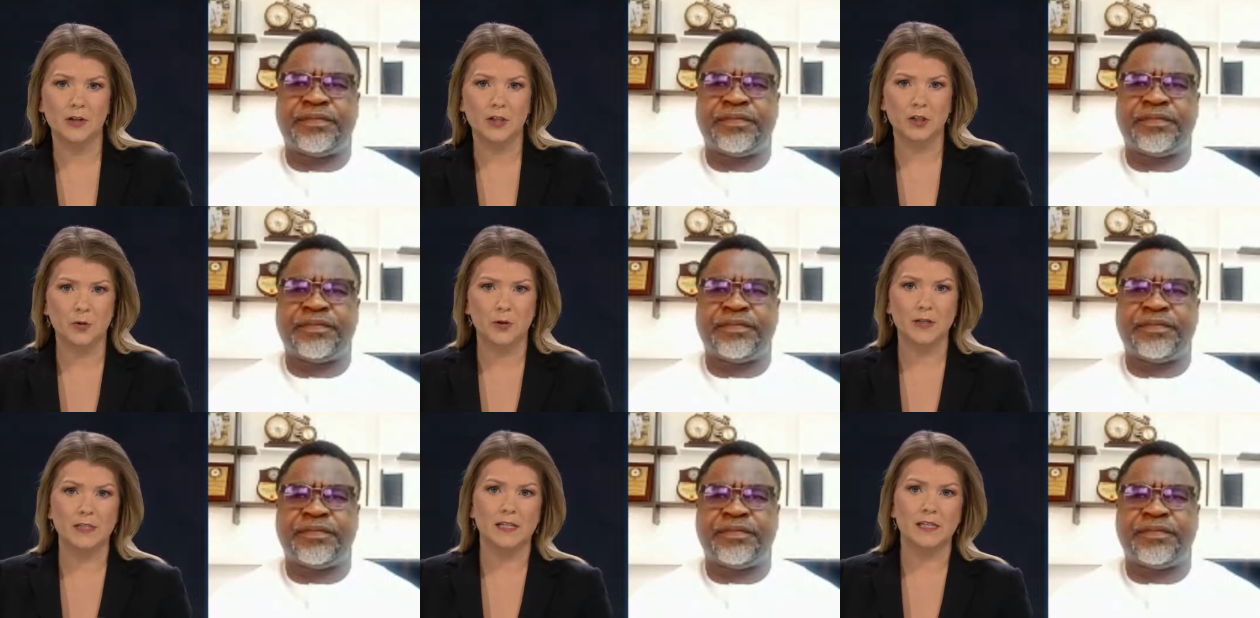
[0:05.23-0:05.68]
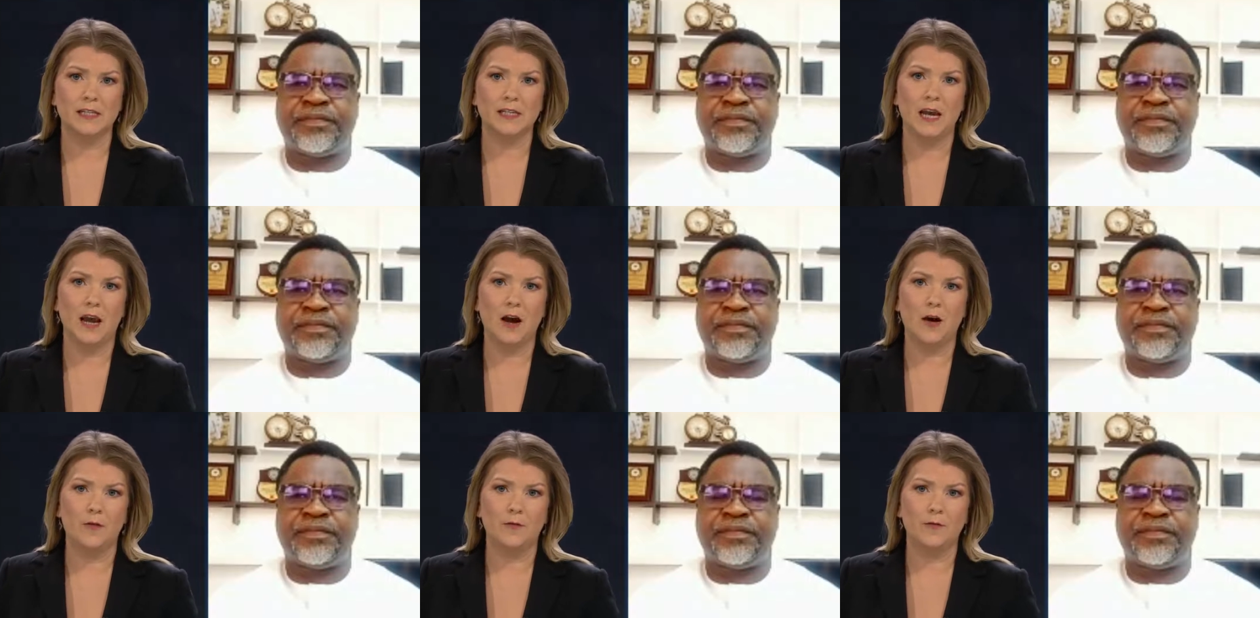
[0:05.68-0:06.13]
Speaker 1: He joins us
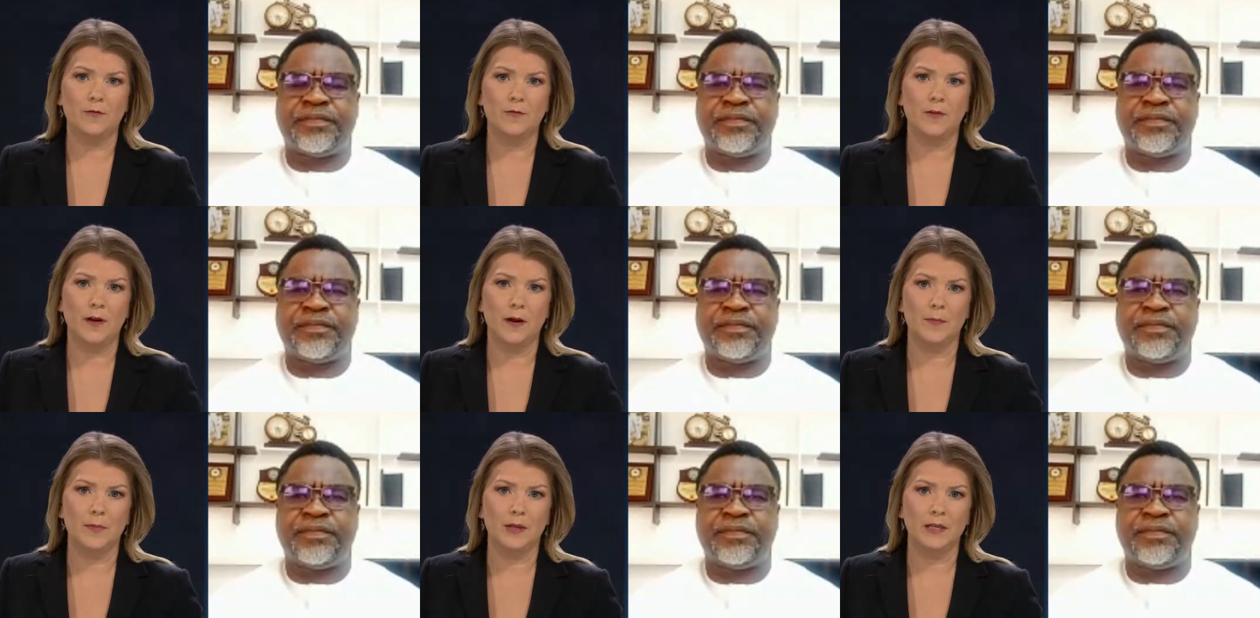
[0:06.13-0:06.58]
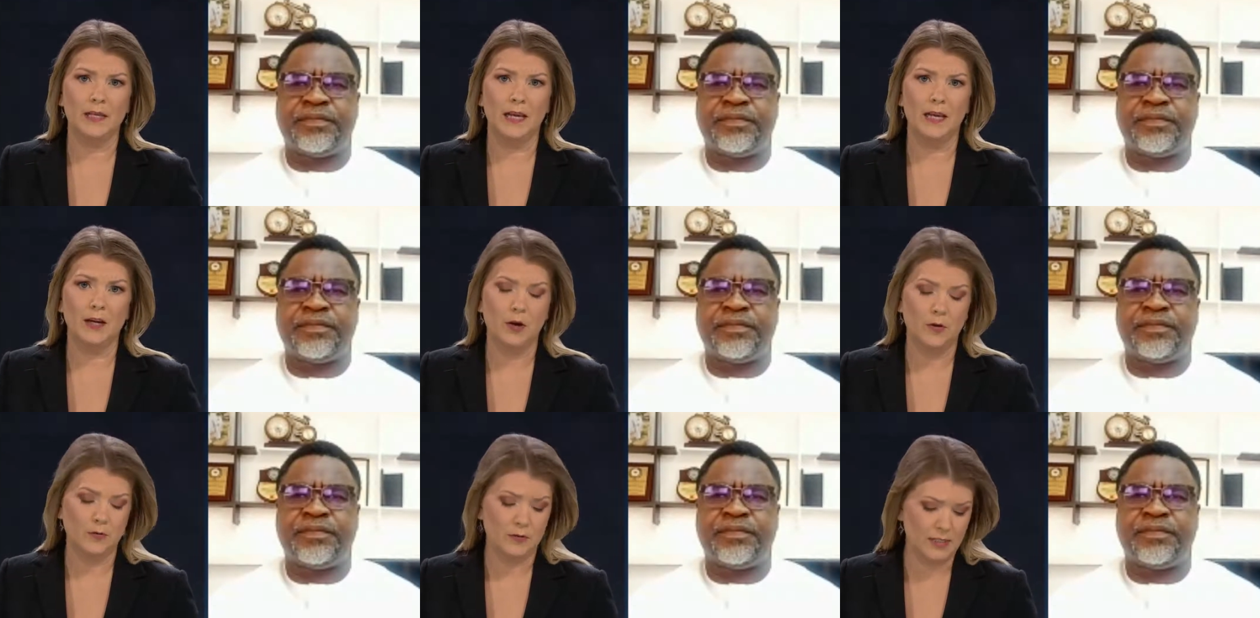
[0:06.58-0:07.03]
now from
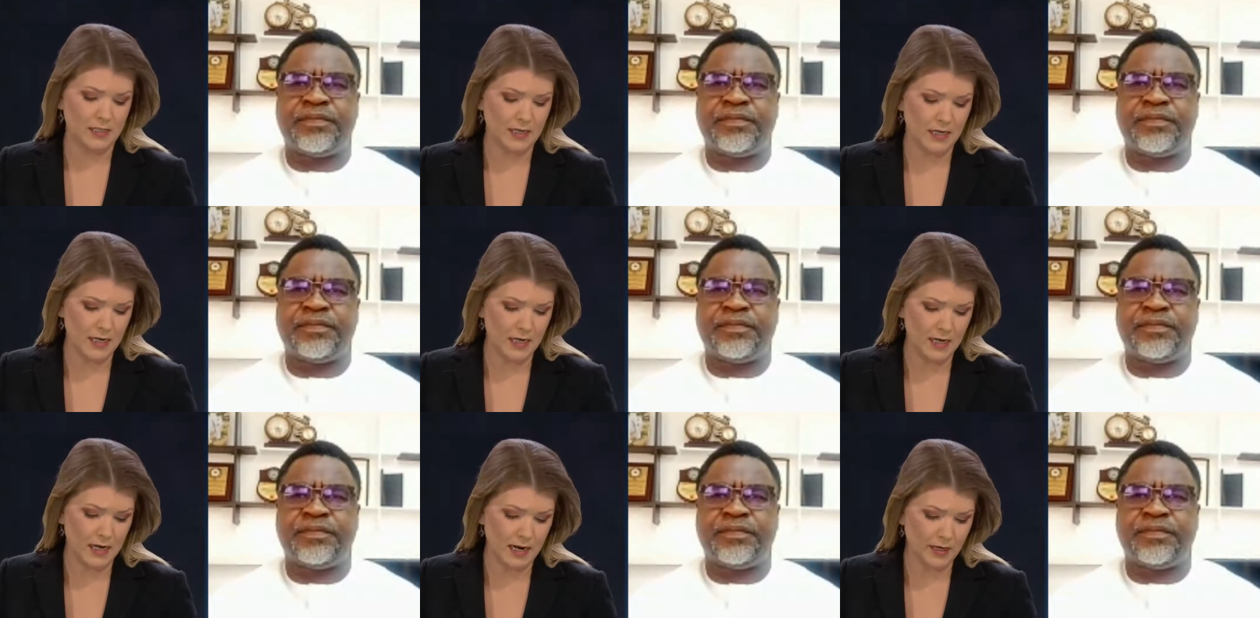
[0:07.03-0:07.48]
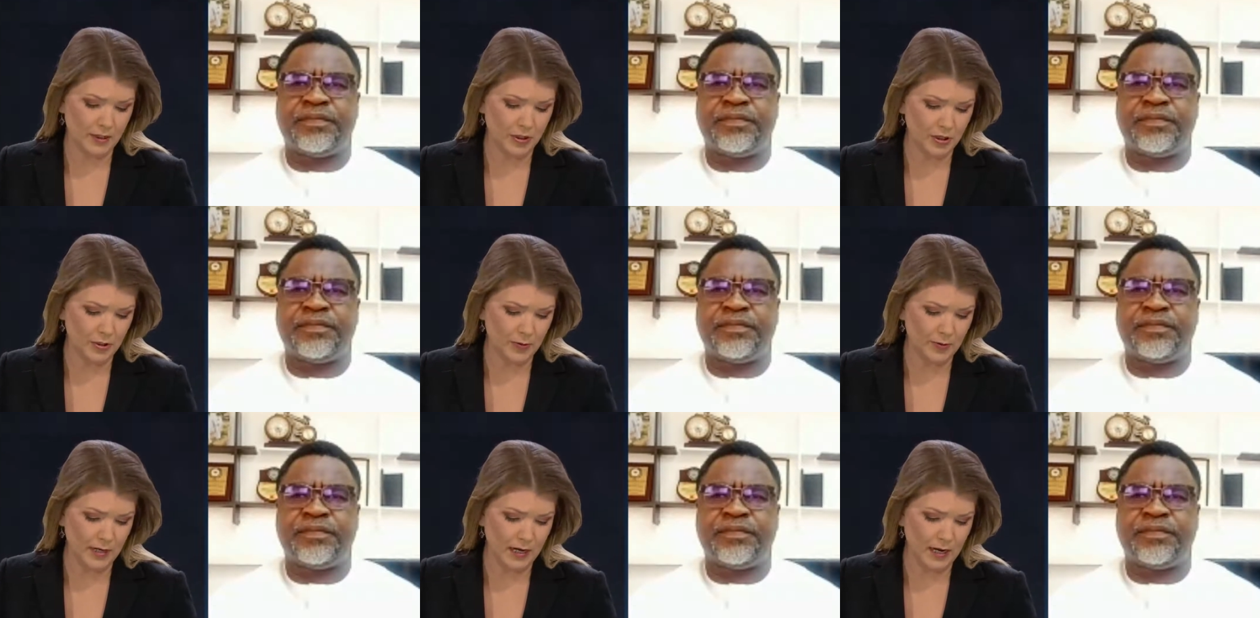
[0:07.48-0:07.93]
Lagos in
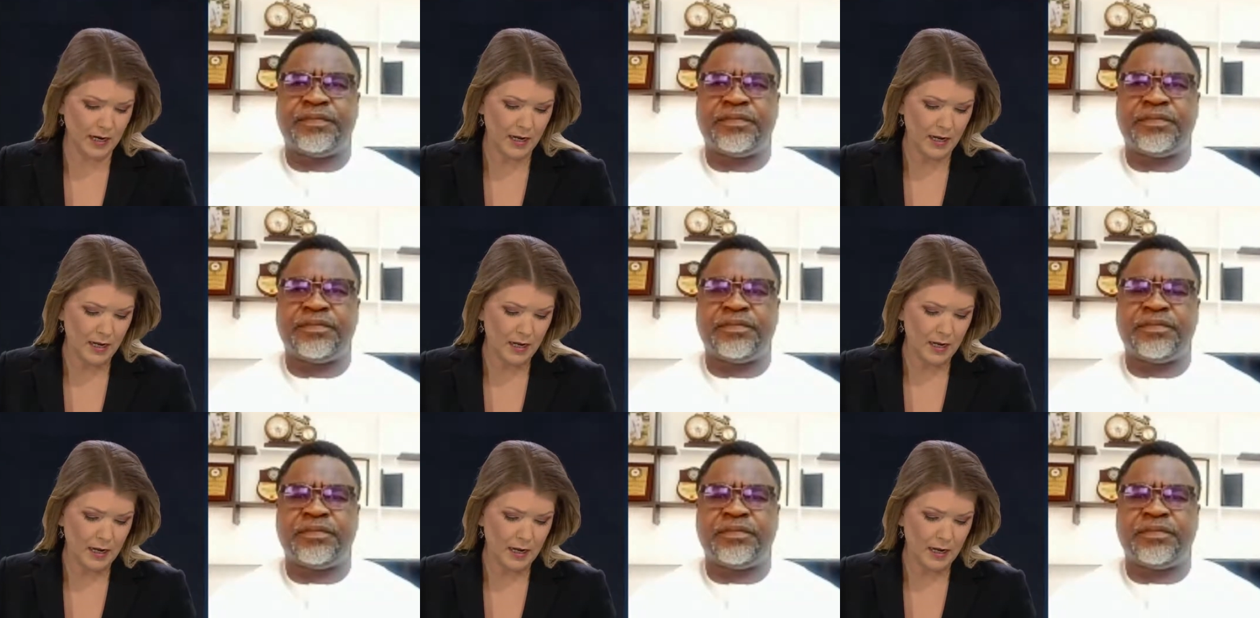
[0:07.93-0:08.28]
Nigeria.